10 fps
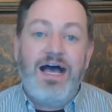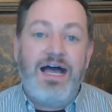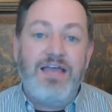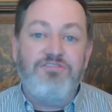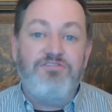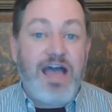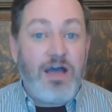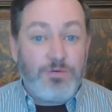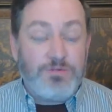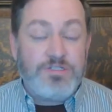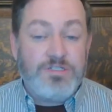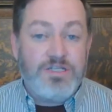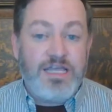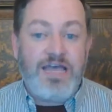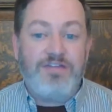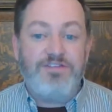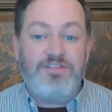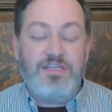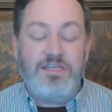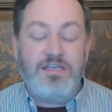I found
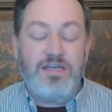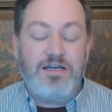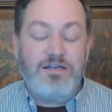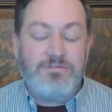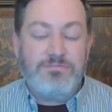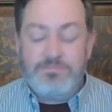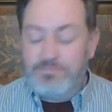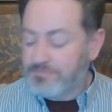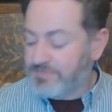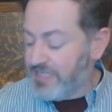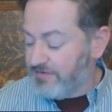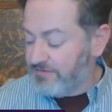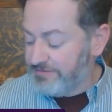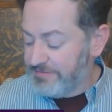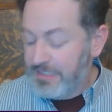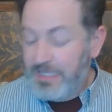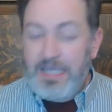at the sale.